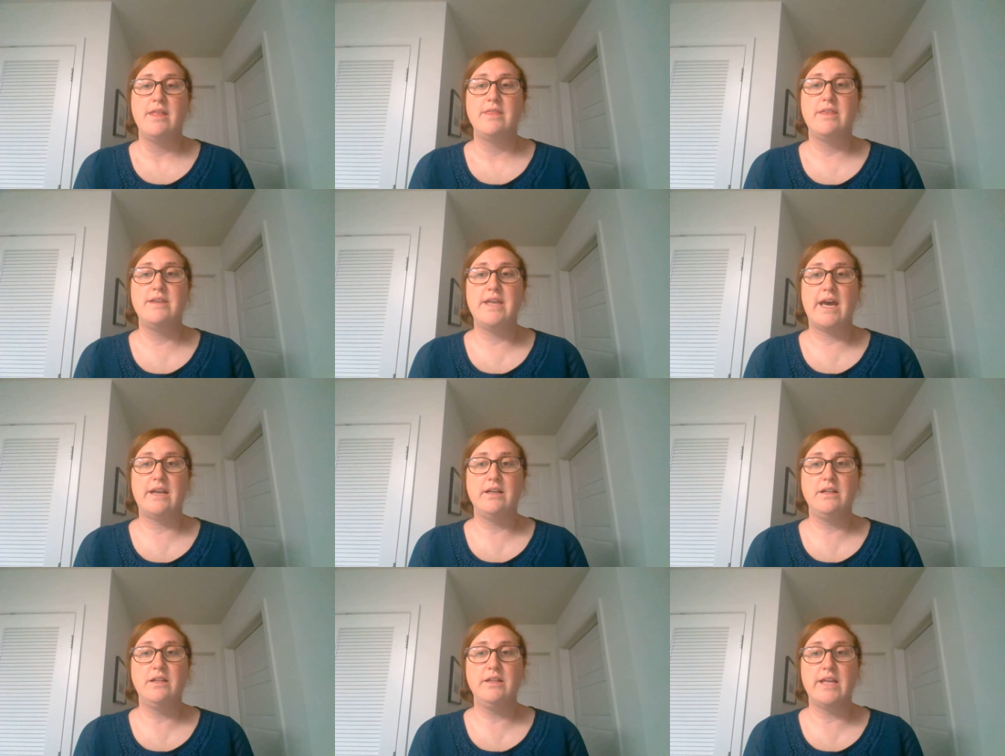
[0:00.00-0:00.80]
The
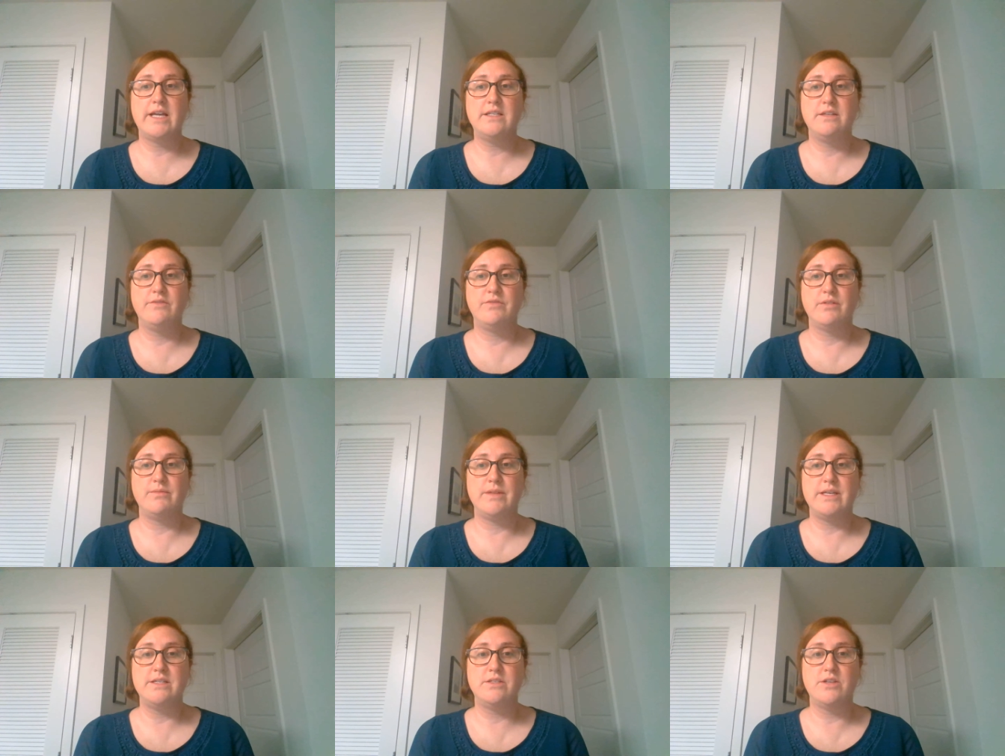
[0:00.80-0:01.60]
data collected from
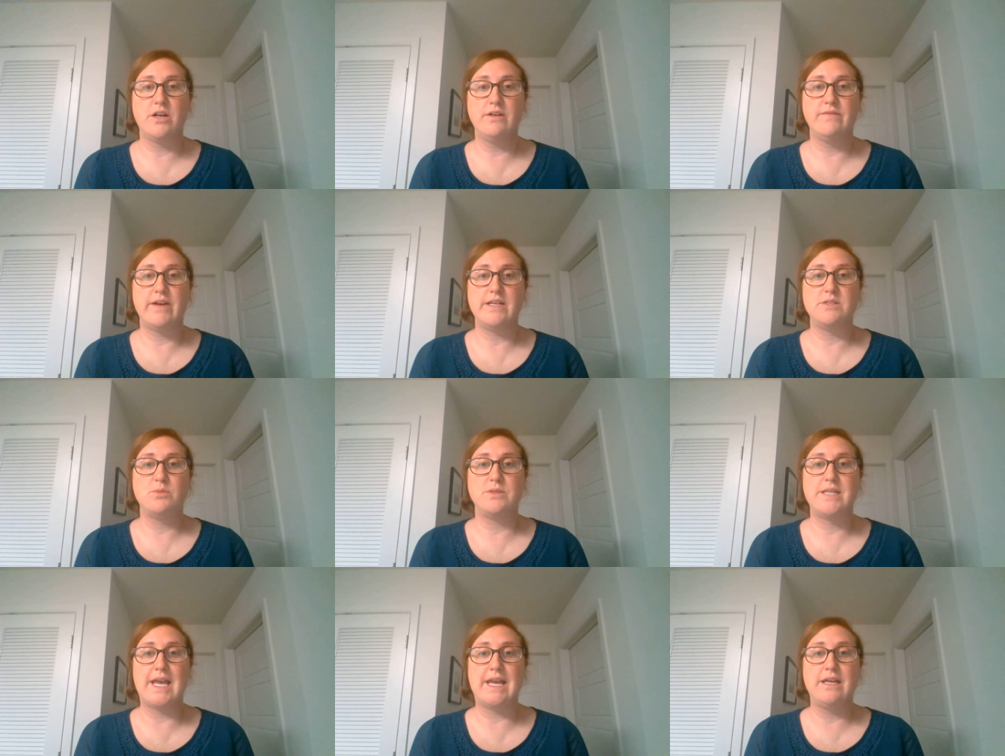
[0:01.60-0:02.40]
these surveys
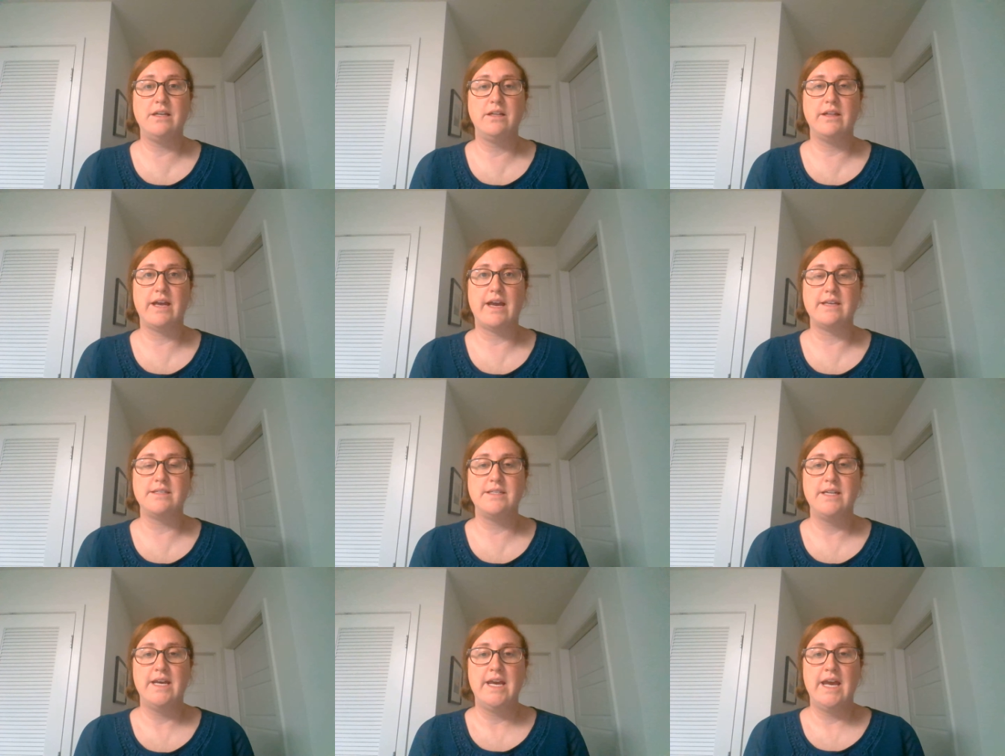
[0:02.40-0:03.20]
was
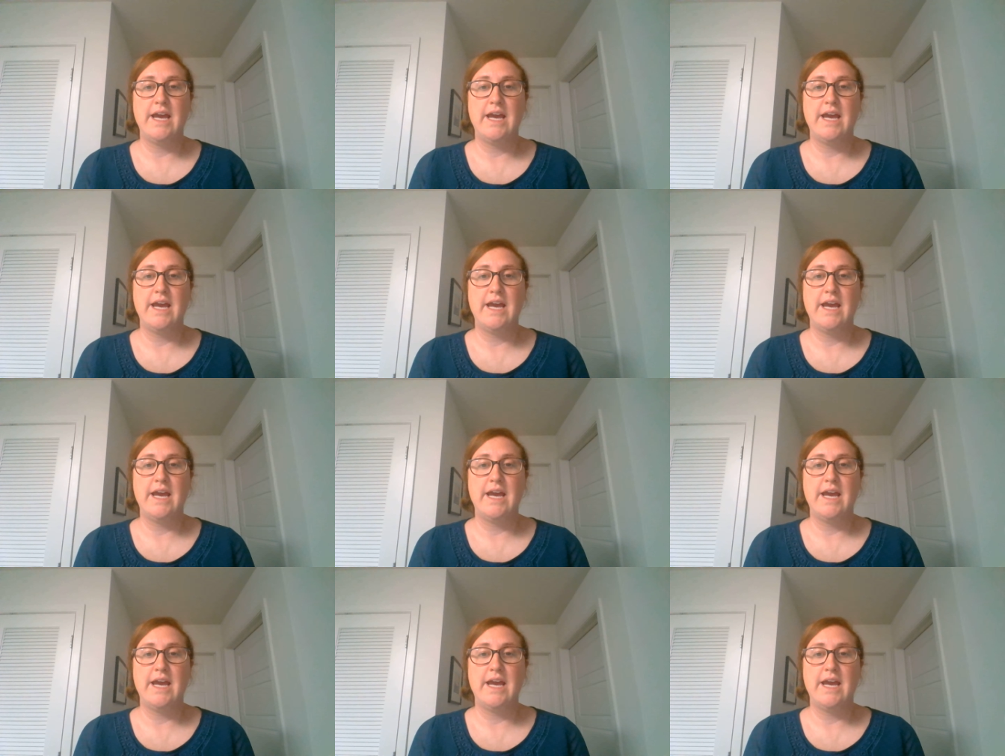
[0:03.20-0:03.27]
analyzed,